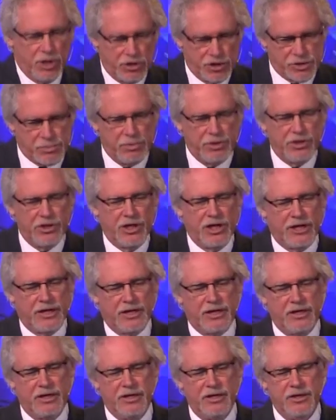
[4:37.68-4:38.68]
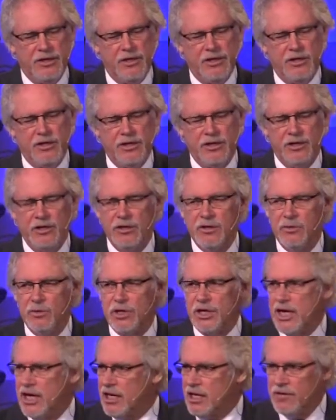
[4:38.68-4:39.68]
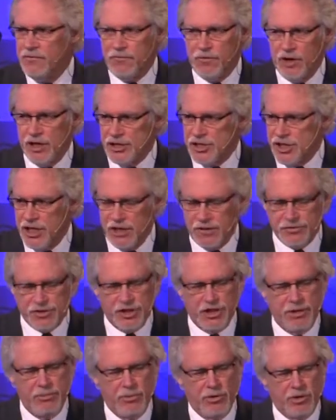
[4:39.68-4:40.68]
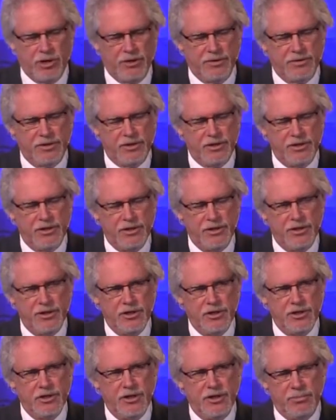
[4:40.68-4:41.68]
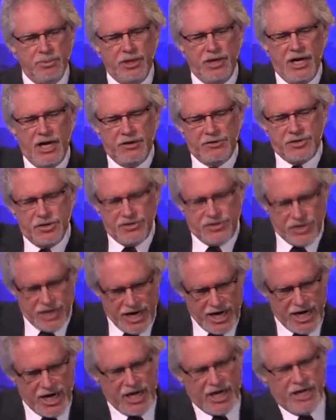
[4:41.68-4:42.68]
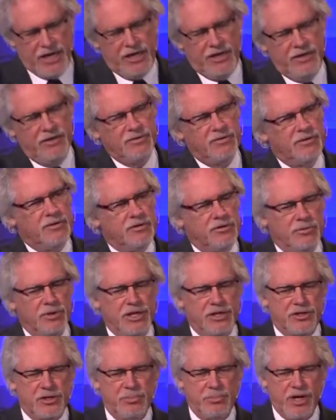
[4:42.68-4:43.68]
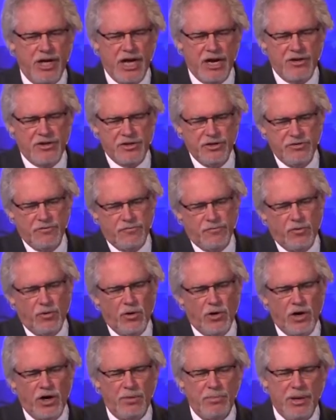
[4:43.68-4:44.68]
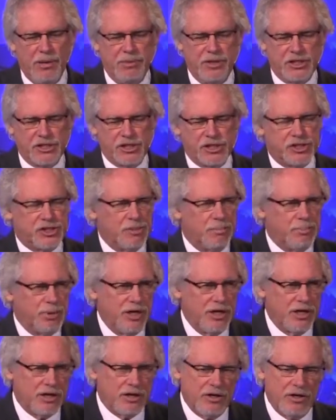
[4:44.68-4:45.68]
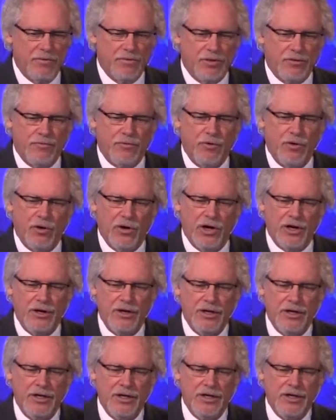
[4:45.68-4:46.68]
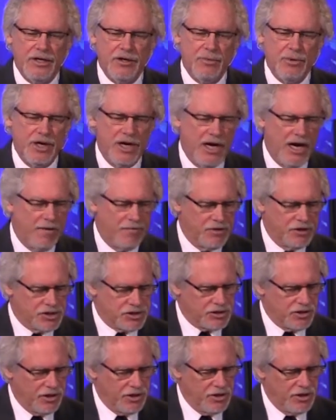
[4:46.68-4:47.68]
yours be done. We can't live for ourselves anymore. But now today, we get to Beatitude 4. Maybe this is the pinnacle of the four. We have this